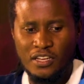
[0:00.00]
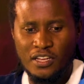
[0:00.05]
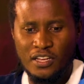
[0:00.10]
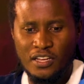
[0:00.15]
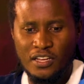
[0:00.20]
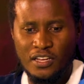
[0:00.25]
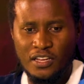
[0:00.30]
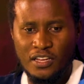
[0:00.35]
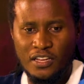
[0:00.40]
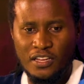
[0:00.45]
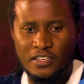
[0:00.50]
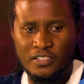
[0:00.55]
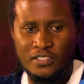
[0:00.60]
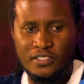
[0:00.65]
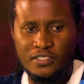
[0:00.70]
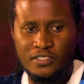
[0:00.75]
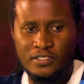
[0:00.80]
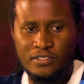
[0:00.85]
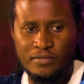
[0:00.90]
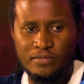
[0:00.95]

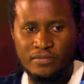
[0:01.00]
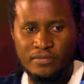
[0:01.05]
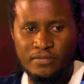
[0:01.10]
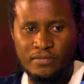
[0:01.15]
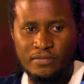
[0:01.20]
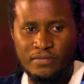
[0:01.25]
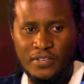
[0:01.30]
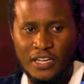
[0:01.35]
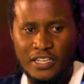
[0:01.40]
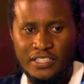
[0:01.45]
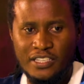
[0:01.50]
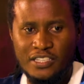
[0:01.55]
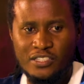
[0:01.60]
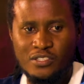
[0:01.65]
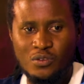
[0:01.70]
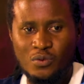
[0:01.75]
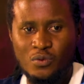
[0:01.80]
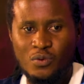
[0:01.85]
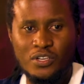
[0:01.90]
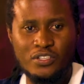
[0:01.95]
And I
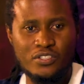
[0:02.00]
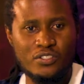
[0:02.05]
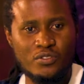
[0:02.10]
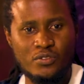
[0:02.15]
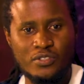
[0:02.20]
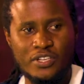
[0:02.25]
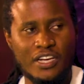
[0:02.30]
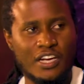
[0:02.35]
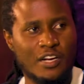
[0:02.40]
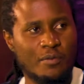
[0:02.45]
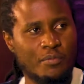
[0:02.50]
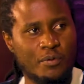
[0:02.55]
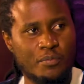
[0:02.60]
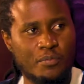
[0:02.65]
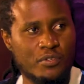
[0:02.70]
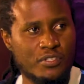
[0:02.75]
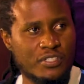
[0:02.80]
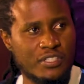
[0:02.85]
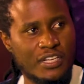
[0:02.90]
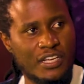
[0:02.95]
just don't want to take up
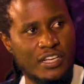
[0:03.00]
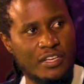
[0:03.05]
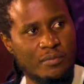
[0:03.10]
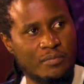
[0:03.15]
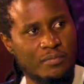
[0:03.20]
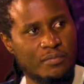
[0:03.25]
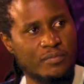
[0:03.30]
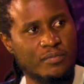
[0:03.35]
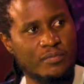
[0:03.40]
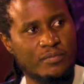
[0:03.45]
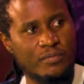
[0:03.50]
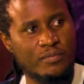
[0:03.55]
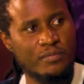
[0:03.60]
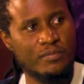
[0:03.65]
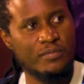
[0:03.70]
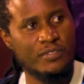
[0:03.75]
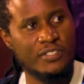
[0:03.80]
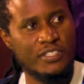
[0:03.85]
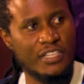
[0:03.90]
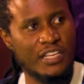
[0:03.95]
people's time
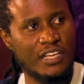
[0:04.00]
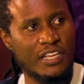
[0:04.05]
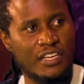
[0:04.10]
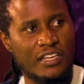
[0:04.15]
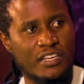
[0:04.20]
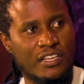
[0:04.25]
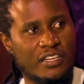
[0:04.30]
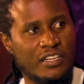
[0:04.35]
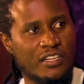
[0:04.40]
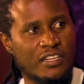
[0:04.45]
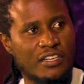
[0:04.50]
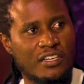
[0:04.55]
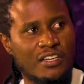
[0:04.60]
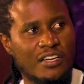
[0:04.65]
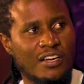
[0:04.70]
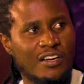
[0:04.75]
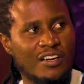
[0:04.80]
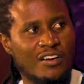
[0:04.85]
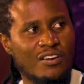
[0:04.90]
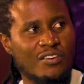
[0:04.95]
saying,
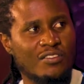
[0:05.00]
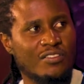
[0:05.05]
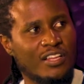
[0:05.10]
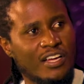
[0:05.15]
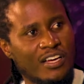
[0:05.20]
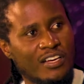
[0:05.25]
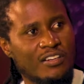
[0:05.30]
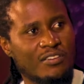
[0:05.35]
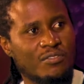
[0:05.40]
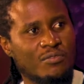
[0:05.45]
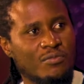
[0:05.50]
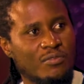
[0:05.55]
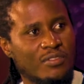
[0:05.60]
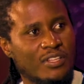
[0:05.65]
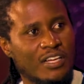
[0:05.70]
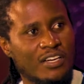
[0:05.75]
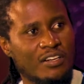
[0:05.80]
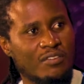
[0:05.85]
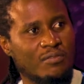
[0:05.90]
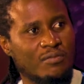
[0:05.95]
"Oh, thank
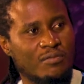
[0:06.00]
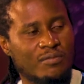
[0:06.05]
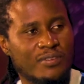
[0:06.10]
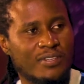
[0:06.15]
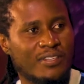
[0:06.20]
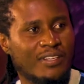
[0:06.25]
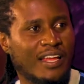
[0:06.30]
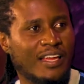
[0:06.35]
who.